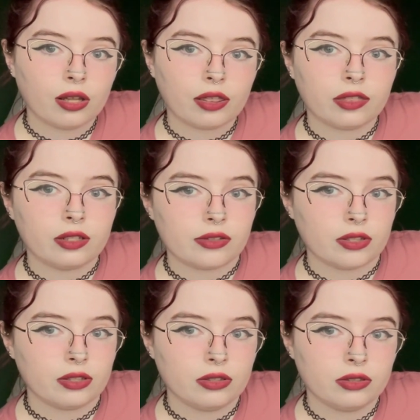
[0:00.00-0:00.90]

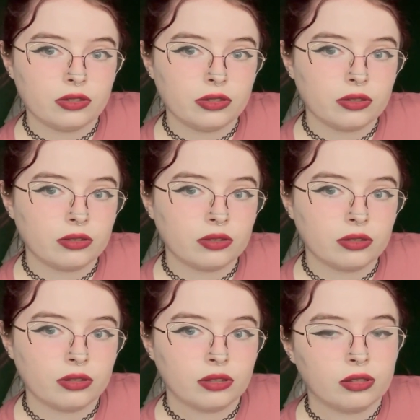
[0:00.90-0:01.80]
thesis.
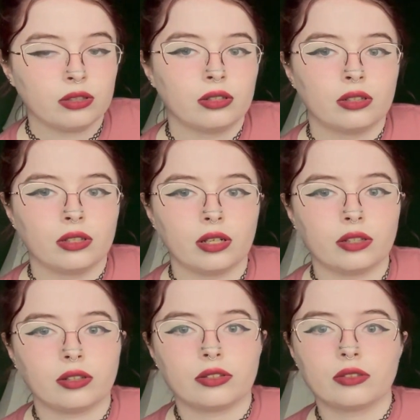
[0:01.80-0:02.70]
And
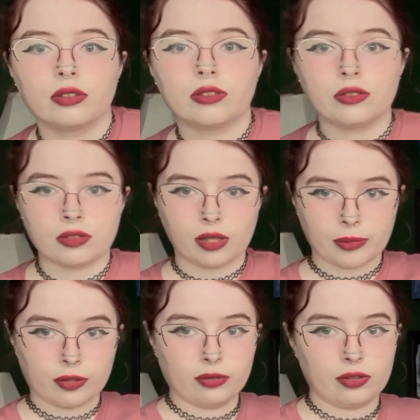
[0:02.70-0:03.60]
also, this is not my
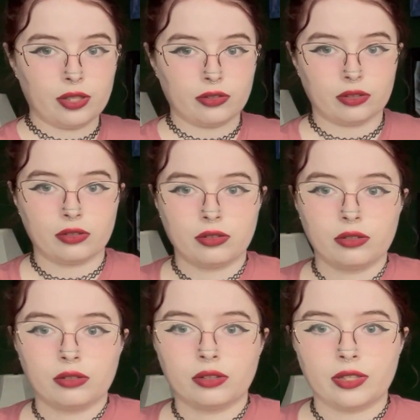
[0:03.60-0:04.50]
whole thesis.
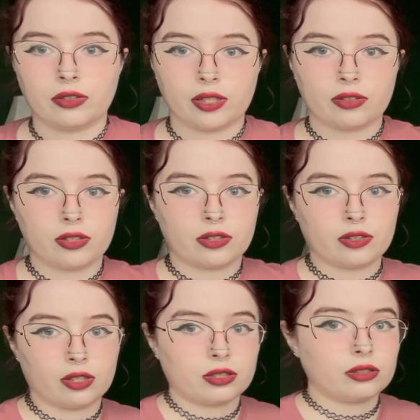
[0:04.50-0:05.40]
These like 6
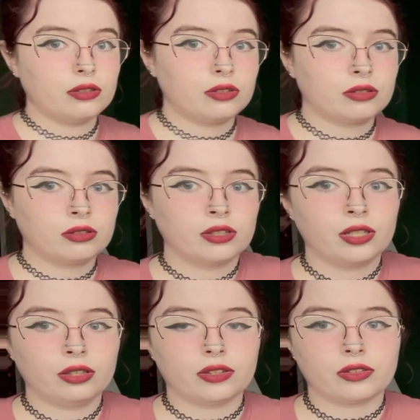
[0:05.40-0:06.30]
things,
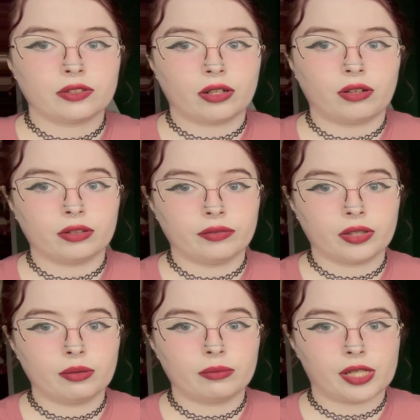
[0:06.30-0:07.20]
this is not all of
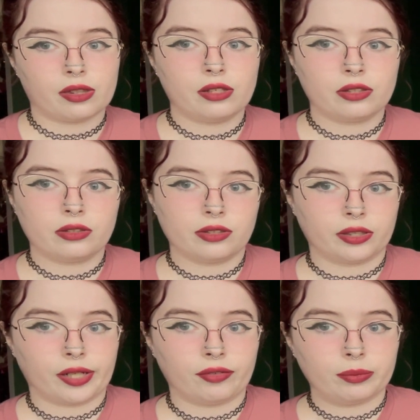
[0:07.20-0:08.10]
them. My thesis is
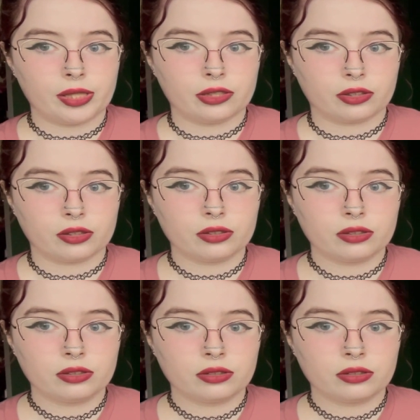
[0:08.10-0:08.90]
11 pieces.